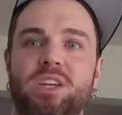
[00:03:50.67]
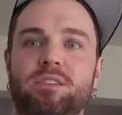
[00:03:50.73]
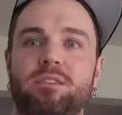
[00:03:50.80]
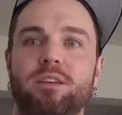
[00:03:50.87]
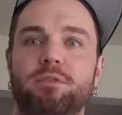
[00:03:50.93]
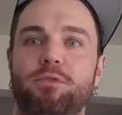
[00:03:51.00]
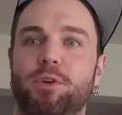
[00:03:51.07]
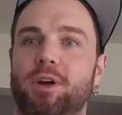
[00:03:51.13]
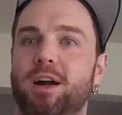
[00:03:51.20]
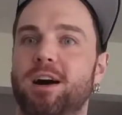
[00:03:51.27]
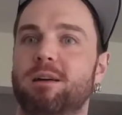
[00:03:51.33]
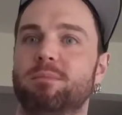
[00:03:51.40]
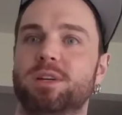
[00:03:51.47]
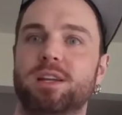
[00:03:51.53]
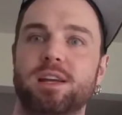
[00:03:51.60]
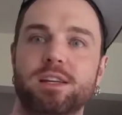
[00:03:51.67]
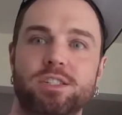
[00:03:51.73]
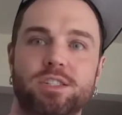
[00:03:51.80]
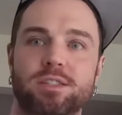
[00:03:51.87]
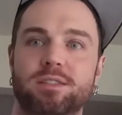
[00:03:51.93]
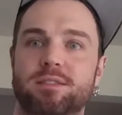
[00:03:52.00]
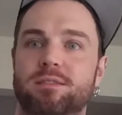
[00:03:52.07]
different
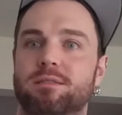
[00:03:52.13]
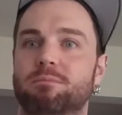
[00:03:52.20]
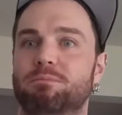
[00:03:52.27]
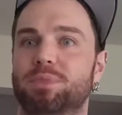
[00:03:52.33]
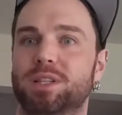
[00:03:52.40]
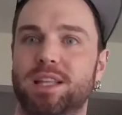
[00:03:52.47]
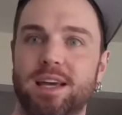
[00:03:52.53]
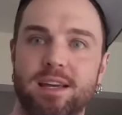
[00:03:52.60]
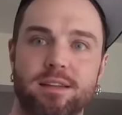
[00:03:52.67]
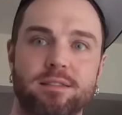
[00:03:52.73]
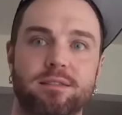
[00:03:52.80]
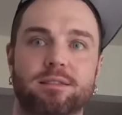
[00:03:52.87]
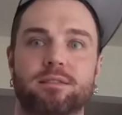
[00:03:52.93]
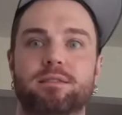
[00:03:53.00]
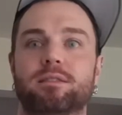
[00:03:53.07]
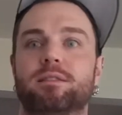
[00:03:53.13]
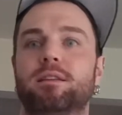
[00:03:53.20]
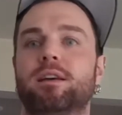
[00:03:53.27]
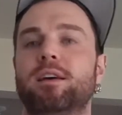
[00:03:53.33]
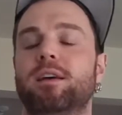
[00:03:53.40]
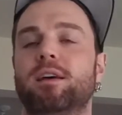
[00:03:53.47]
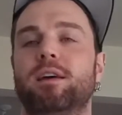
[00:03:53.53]
combinations and blends
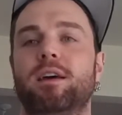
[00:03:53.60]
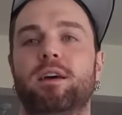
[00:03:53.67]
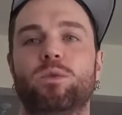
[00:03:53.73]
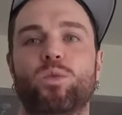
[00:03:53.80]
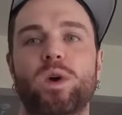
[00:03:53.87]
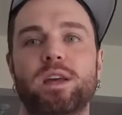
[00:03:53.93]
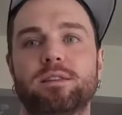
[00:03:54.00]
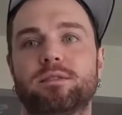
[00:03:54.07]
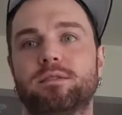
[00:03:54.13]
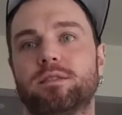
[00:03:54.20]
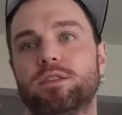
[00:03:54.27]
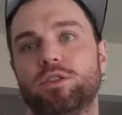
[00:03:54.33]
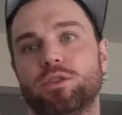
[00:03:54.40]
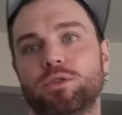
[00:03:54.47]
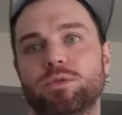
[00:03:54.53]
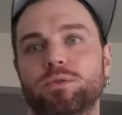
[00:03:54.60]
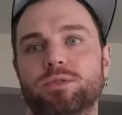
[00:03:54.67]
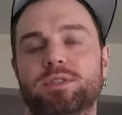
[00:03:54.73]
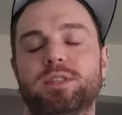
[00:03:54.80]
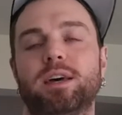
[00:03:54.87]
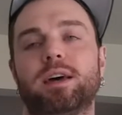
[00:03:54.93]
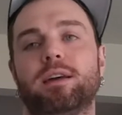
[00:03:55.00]
and ways to
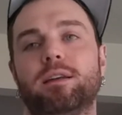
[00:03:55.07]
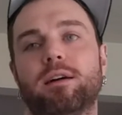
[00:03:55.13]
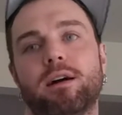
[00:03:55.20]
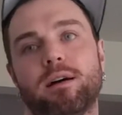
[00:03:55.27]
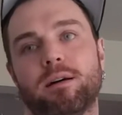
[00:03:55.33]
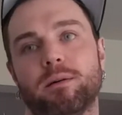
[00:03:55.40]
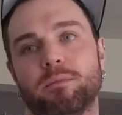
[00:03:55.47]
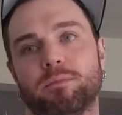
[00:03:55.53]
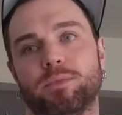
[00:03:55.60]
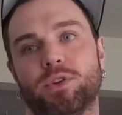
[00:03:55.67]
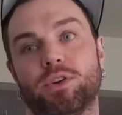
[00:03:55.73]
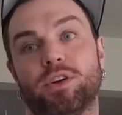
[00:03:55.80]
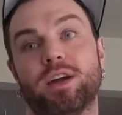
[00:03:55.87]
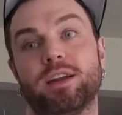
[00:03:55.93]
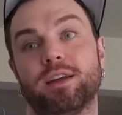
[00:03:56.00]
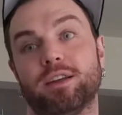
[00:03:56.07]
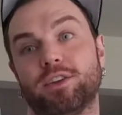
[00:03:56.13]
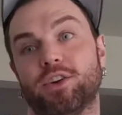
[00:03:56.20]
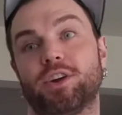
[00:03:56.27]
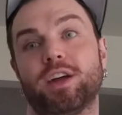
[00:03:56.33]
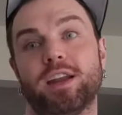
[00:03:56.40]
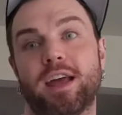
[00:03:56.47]
use that you're
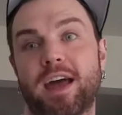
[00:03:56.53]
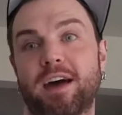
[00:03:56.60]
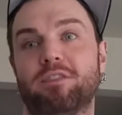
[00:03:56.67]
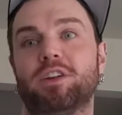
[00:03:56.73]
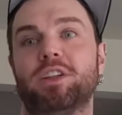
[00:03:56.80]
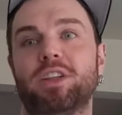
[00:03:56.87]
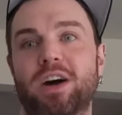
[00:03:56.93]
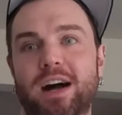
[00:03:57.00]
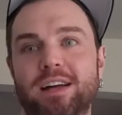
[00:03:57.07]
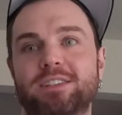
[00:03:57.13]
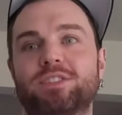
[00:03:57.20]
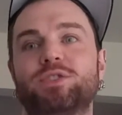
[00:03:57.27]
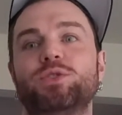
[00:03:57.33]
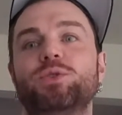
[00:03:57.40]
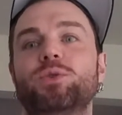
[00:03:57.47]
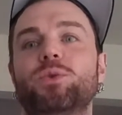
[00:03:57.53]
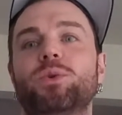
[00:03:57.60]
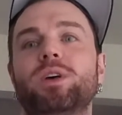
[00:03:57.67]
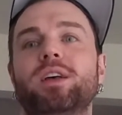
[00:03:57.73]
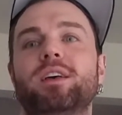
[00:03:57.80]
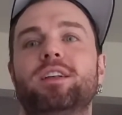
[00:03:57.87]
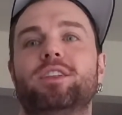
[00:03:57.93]
gonna have a lot to
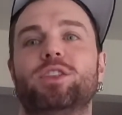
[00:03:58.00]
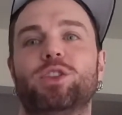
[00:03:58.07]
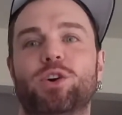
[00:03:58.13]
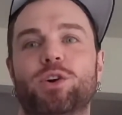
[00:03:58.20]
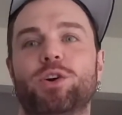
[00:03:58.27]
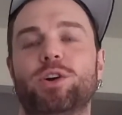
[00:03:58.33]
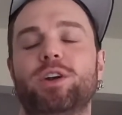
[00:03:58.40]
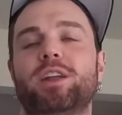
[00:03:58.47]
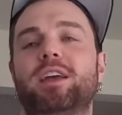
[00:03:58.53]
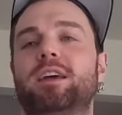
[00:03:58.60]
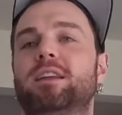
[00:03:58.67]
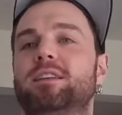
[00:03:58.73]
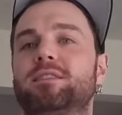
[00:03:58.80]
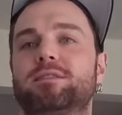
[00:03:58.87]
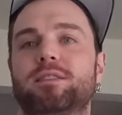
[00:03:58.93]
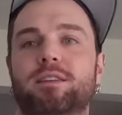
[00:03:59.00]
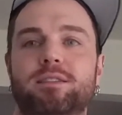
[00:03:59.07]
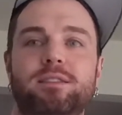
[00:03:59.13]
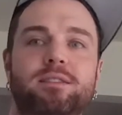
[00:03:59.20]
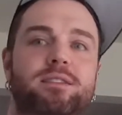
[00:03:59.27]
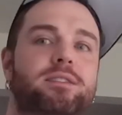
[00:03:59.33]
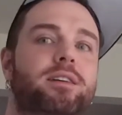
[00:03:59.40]
learn, and it's
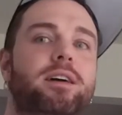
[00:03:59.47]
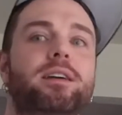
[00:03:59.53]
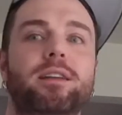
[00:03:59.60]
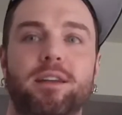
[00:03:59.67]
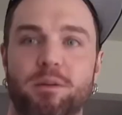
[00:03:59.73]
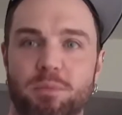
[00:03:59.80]
exciting